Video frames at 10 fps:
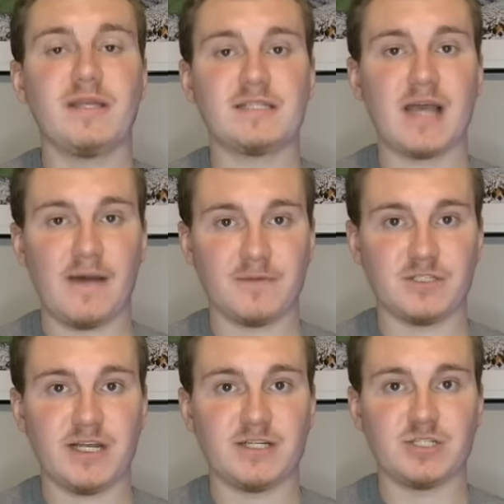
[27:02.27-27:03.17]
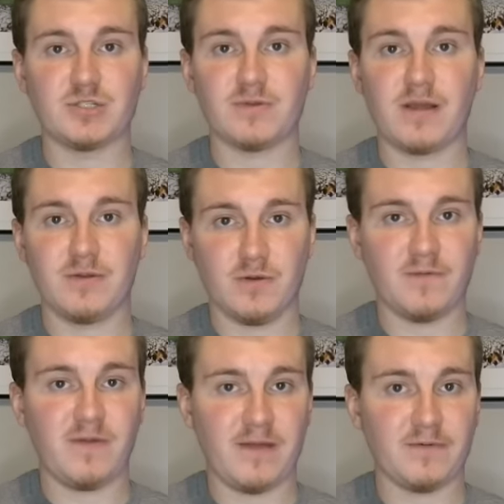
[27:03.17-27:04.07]
these conversations around your
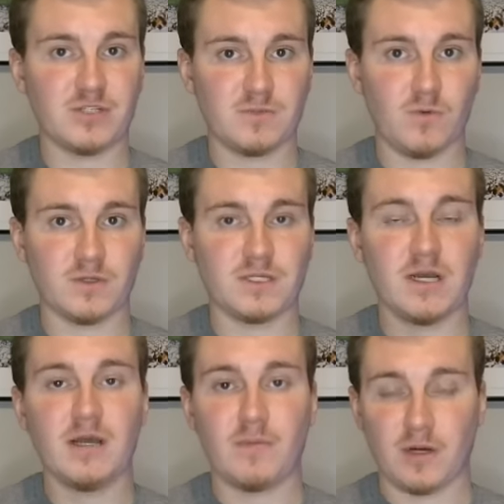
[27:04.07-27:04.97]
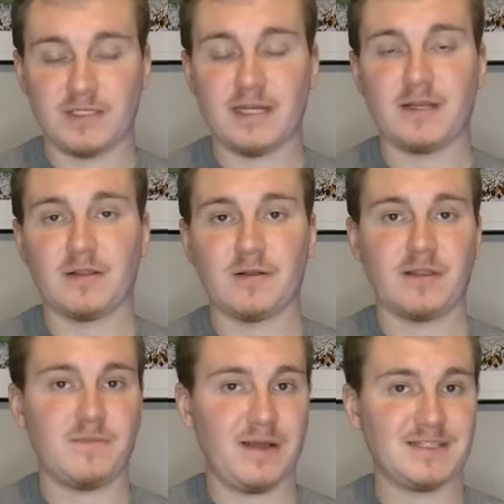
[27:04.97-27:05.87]
favorite sports,
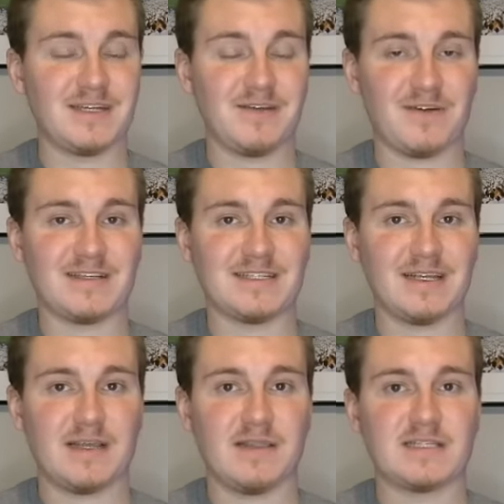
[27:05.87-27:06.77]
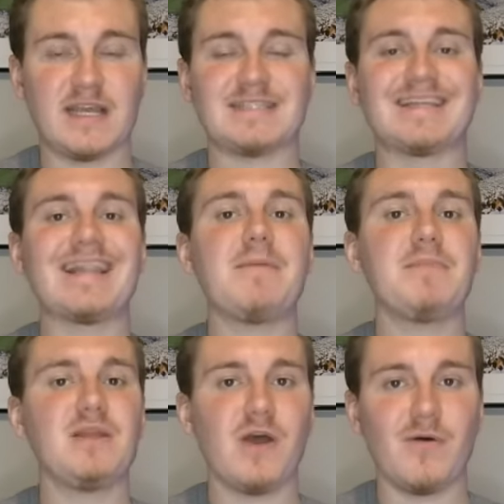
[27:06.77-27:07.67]
particularly Penn State wrestling in this case, and let
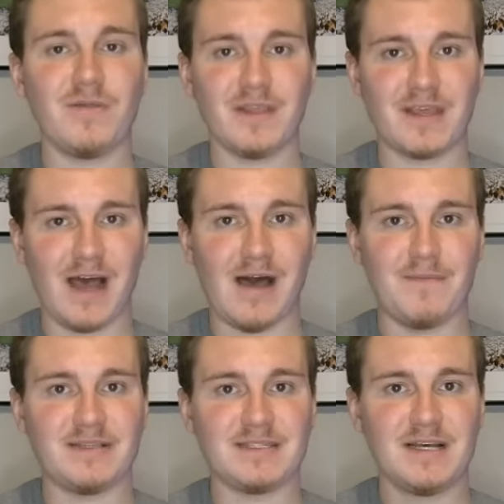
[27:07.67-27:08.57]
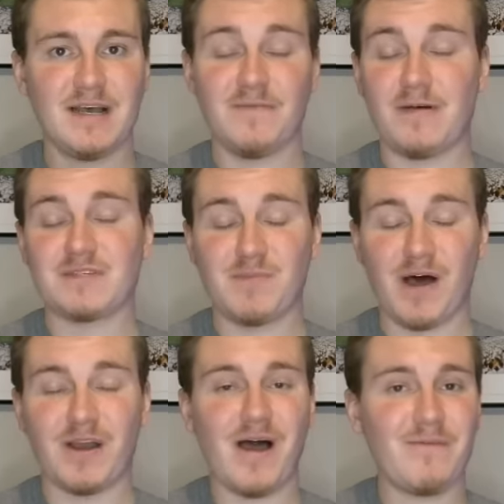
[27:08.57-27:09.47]
me know in the comments if I'm
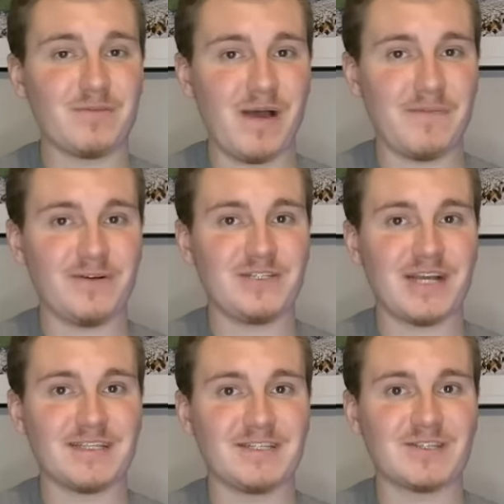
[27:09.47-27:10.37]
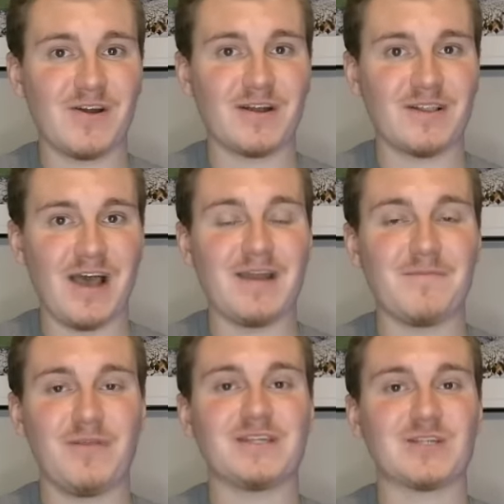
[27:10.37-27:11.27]
spot on with my projected starting lineup
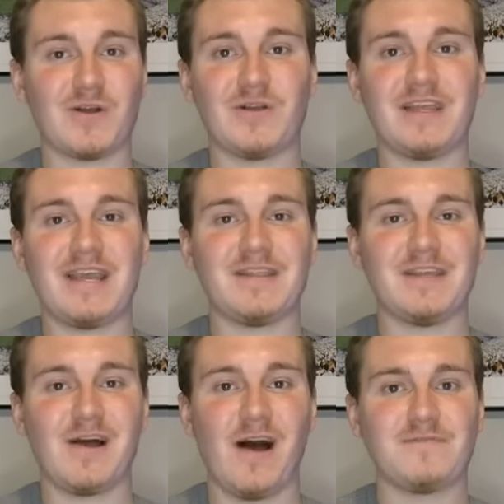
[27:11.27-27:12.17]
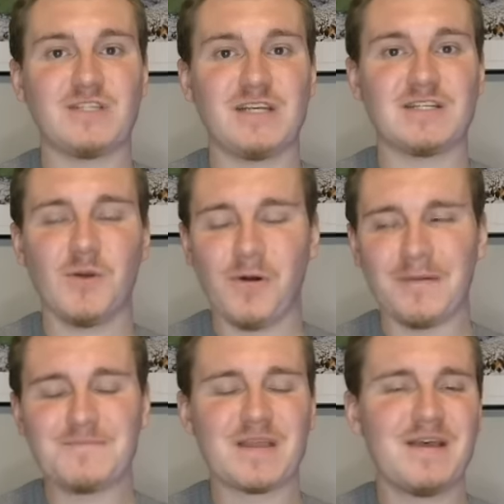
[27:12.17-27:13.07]
this early in the offseason,
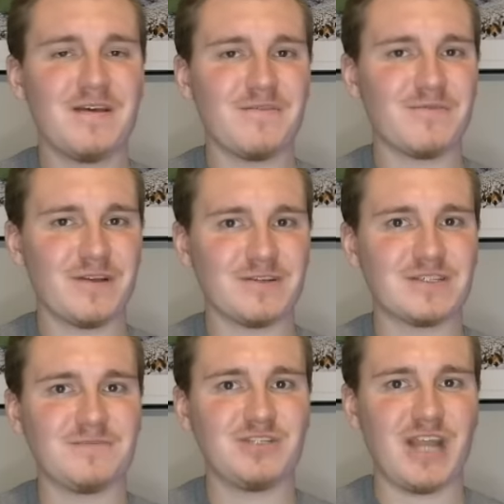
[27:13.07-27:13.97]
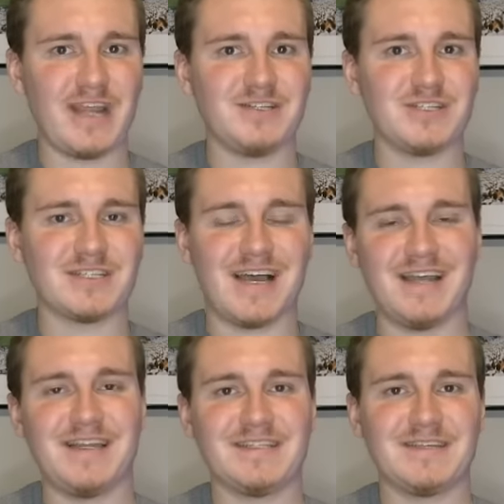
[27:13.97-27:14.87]
or if there are some changes
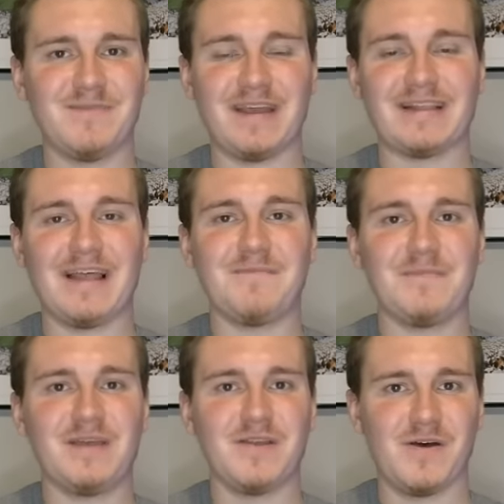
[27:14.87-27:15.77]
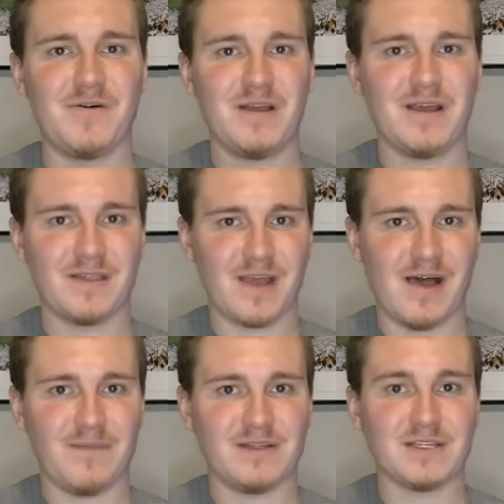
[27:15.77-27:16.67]
I need to make, let me know in the
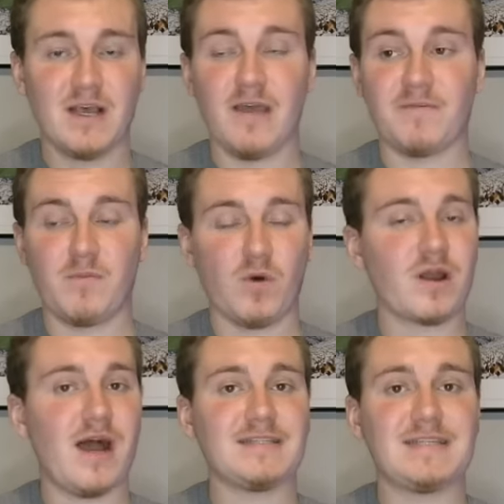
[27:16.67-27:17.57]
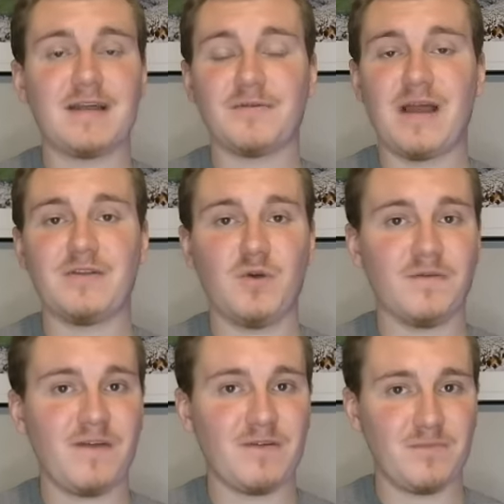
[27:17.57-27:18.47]
comments. And for more content around your
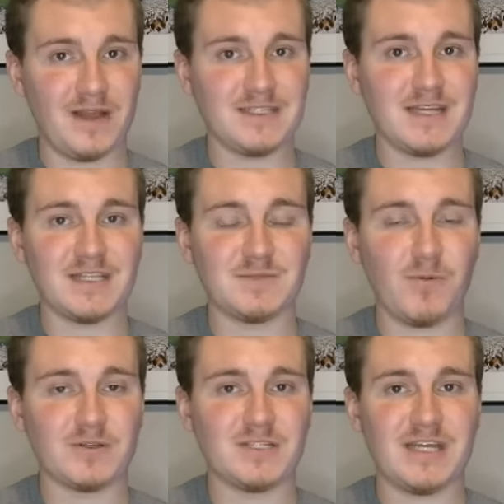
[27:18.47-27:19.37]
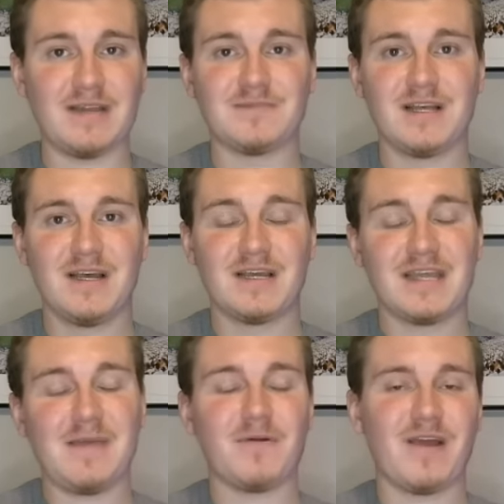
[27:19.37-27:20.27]
favorite Penn State sports teams,
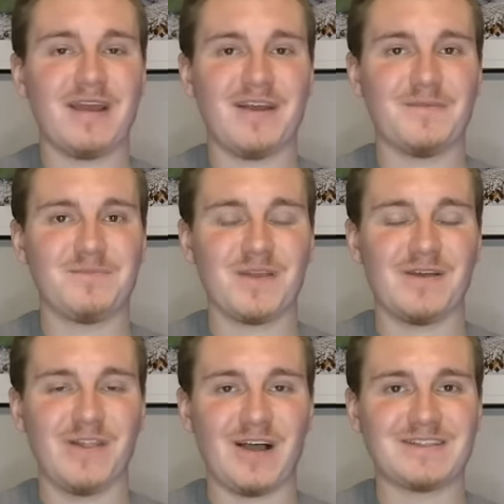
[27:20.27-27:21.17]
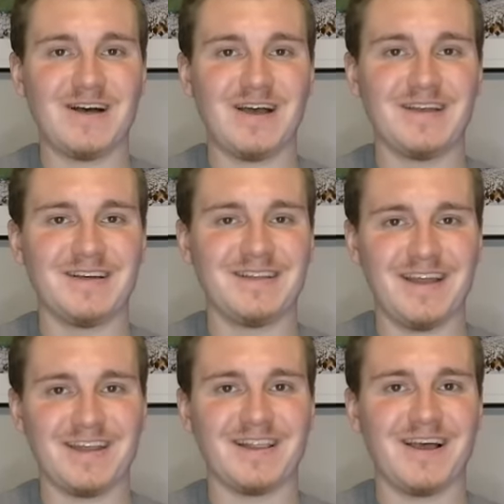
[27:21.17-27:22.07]
keep it right here on Locked On
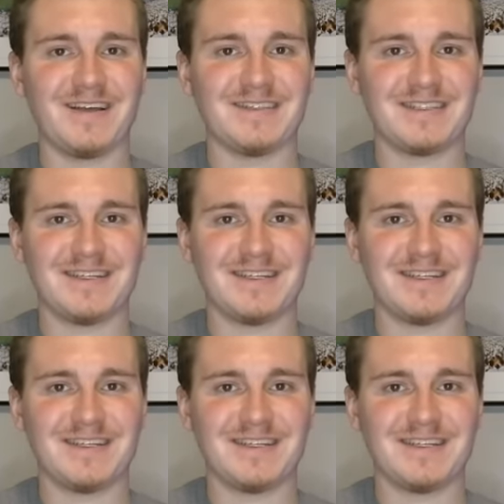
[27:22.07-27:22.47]
Nittany Lions.